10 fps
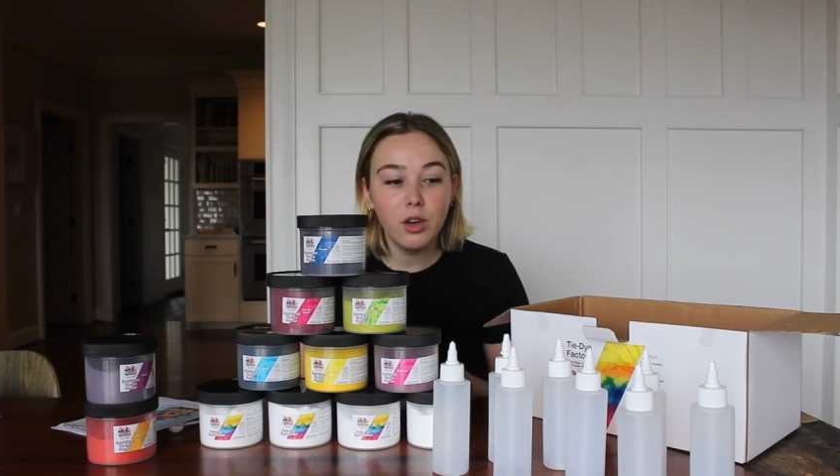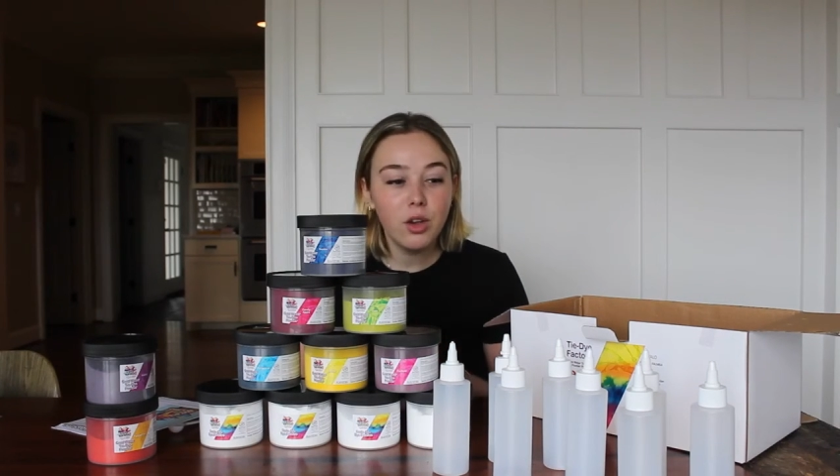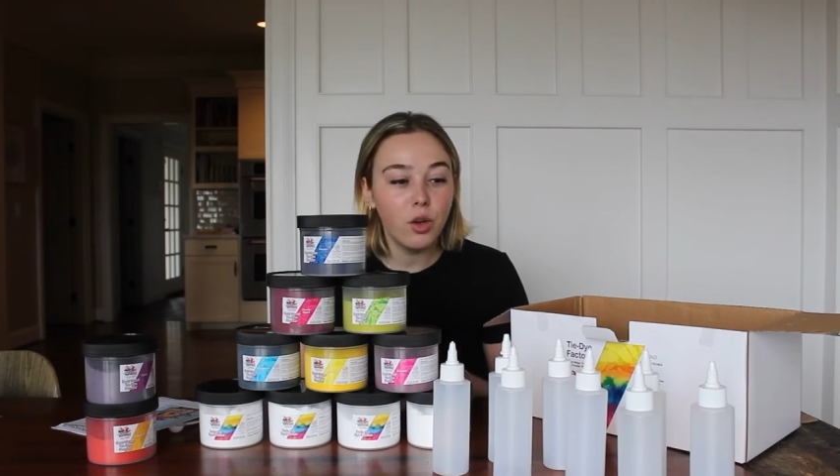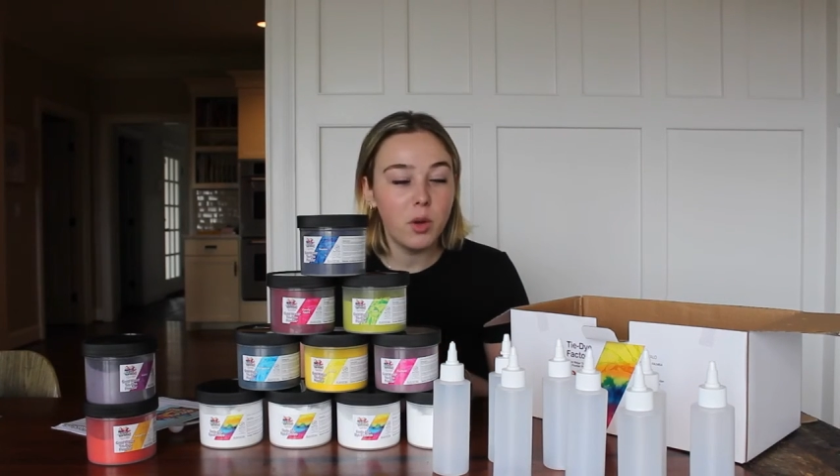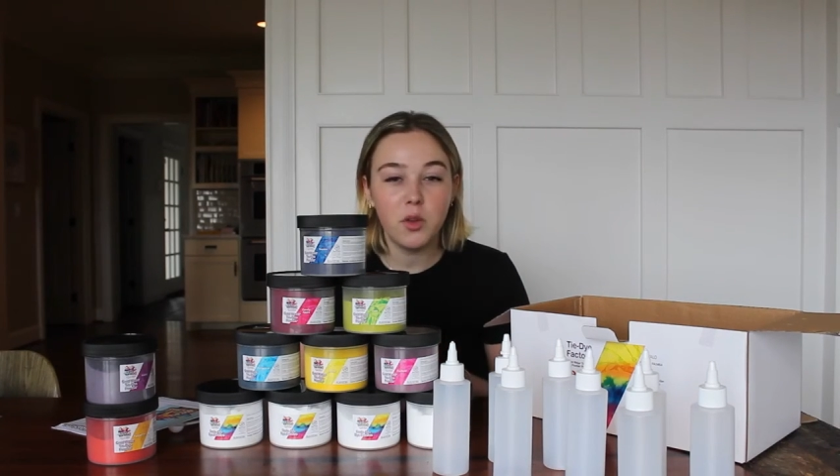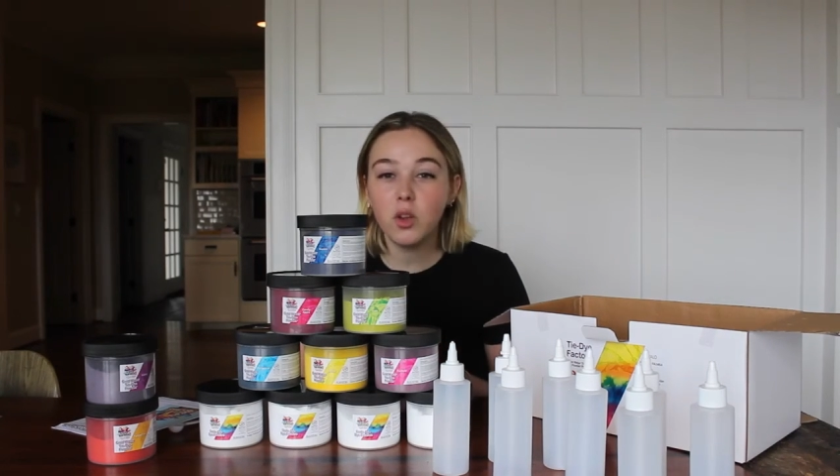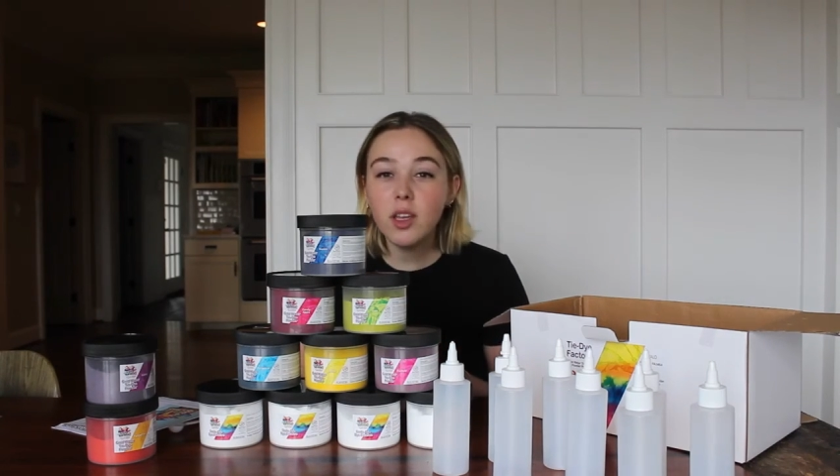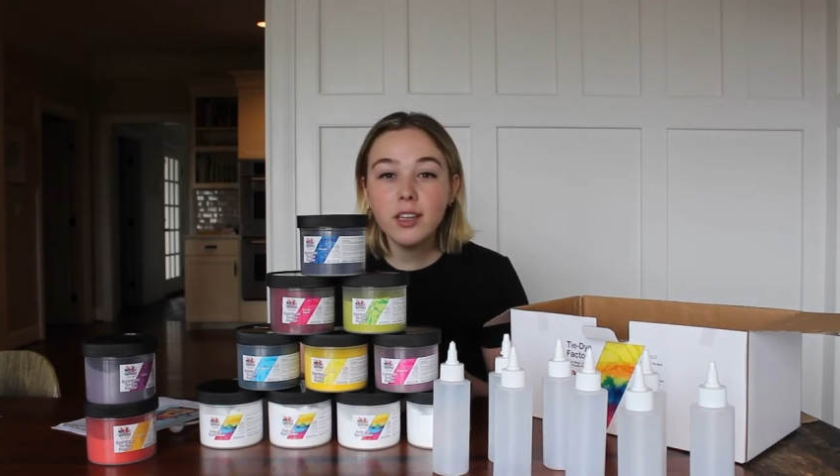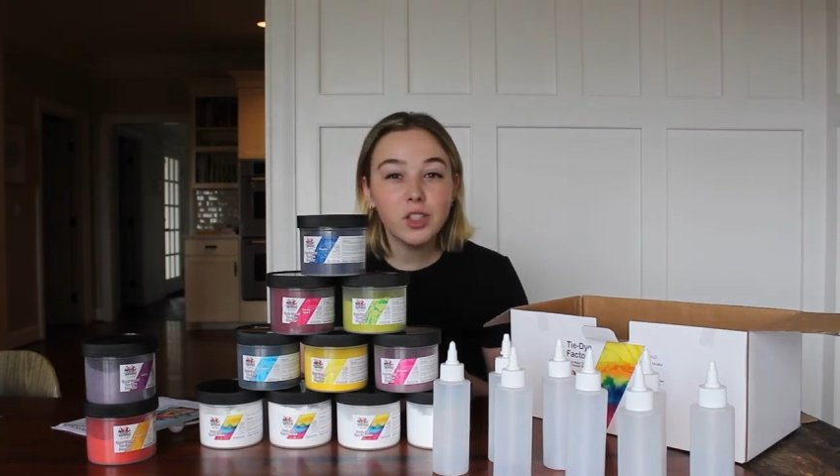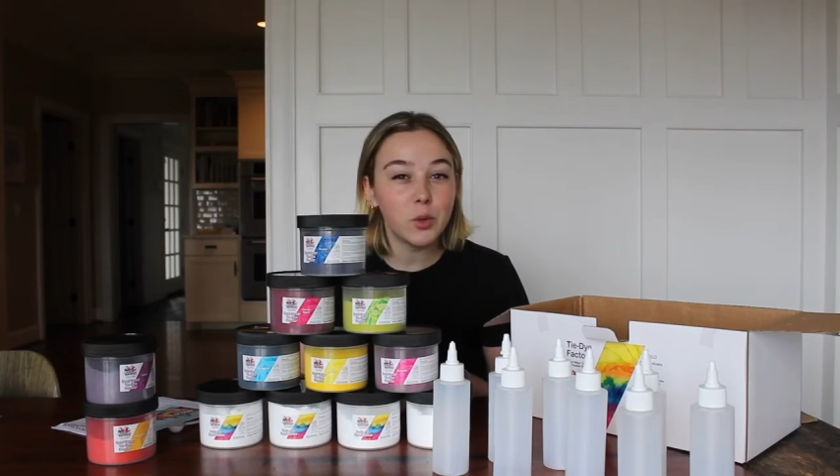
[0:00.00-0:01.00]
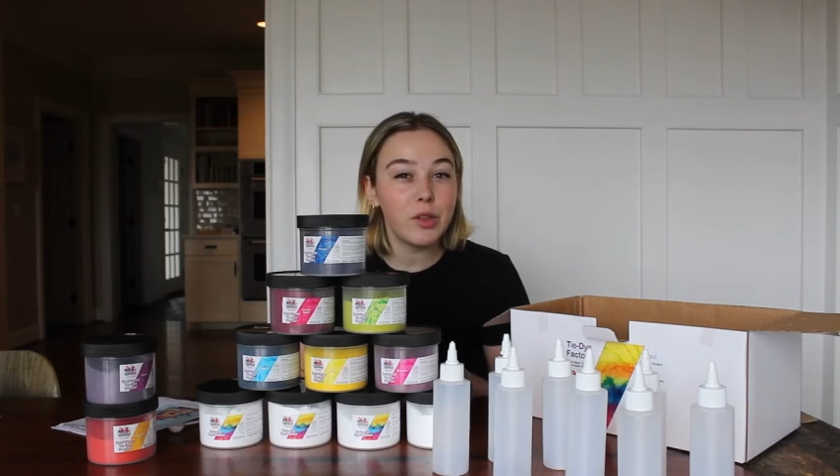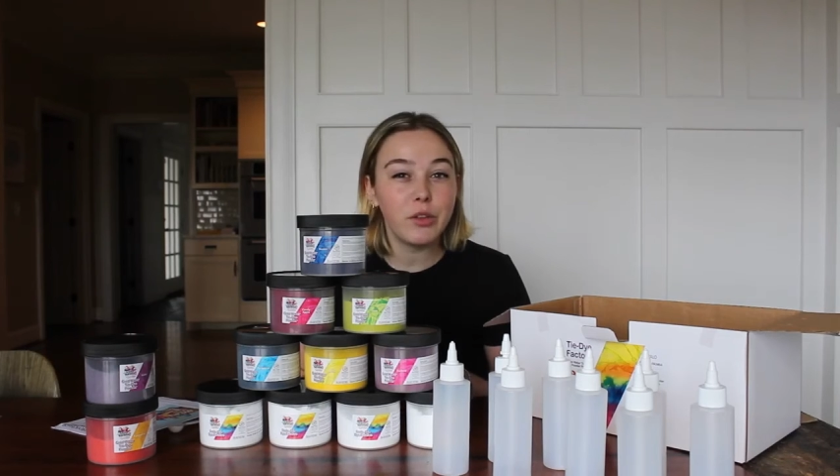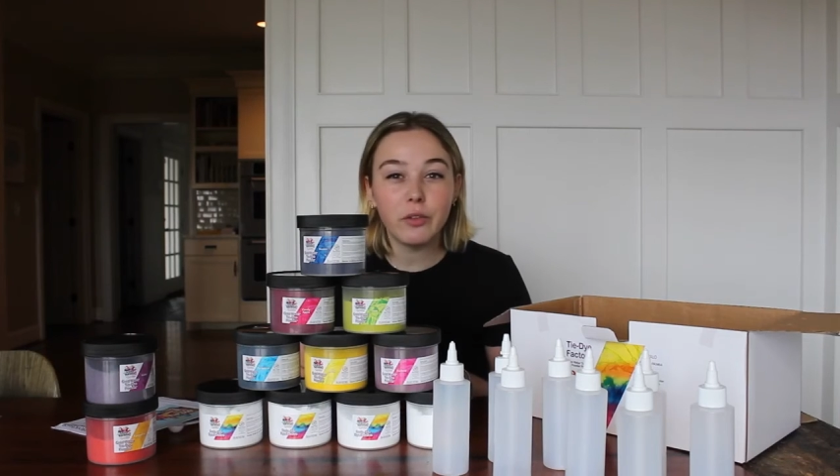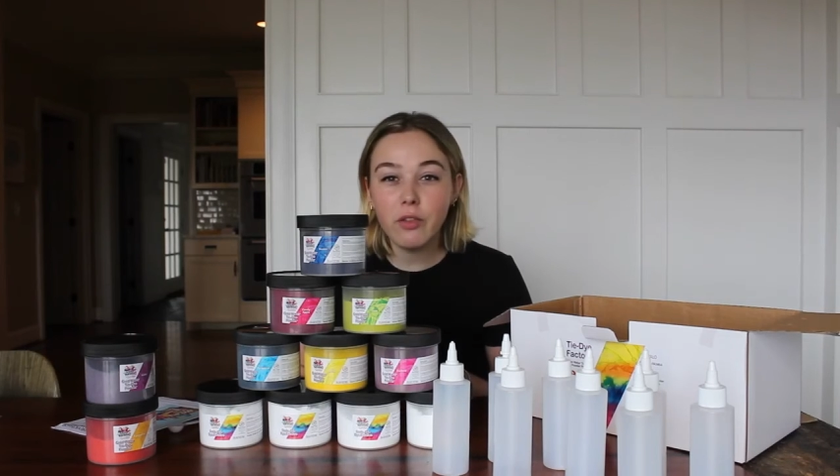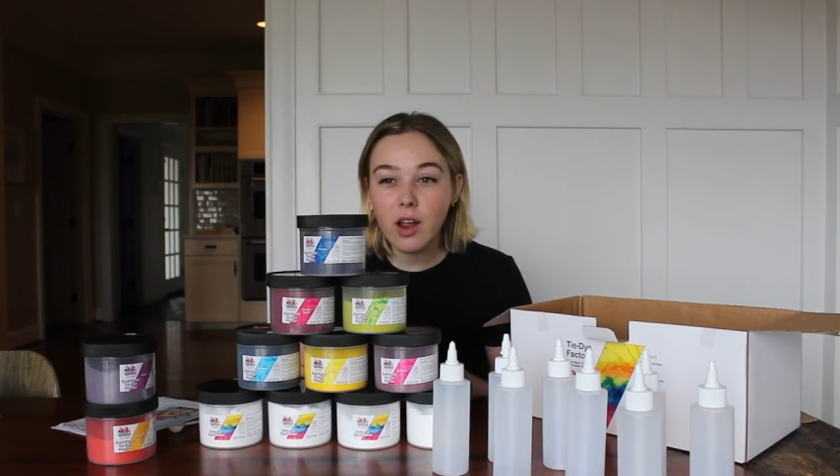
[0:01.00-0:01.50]
new with your kids or with
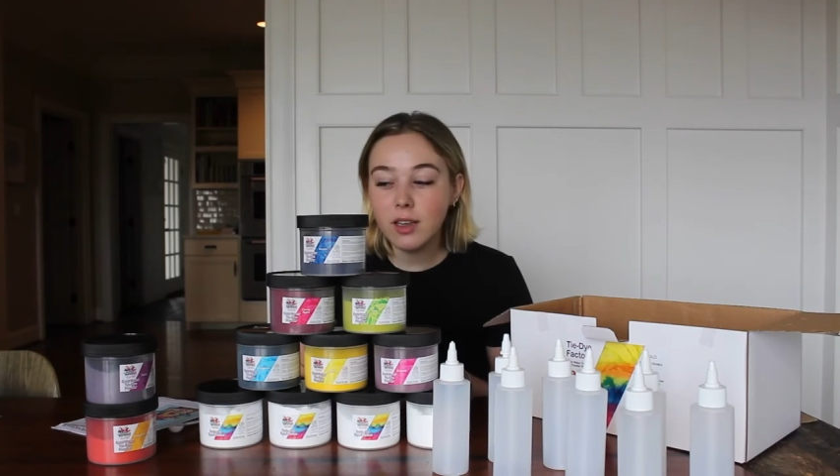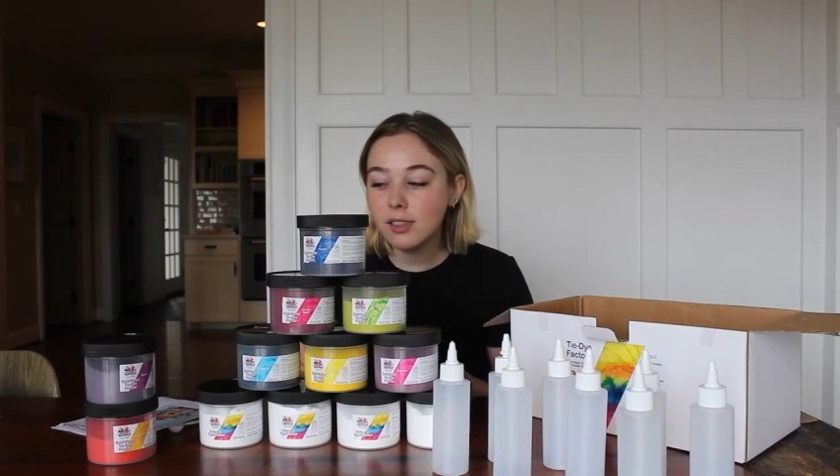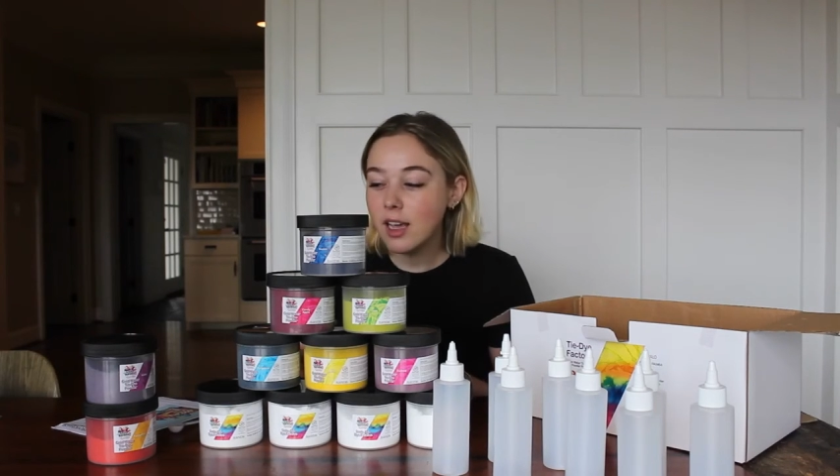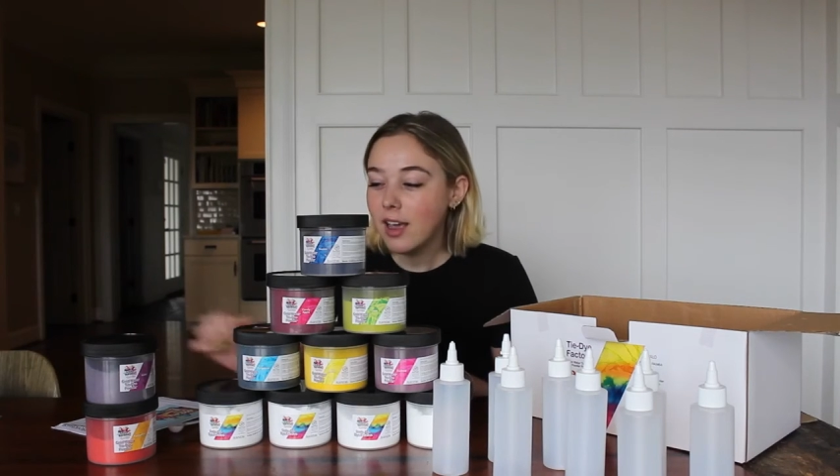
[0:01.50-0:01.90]
your friends.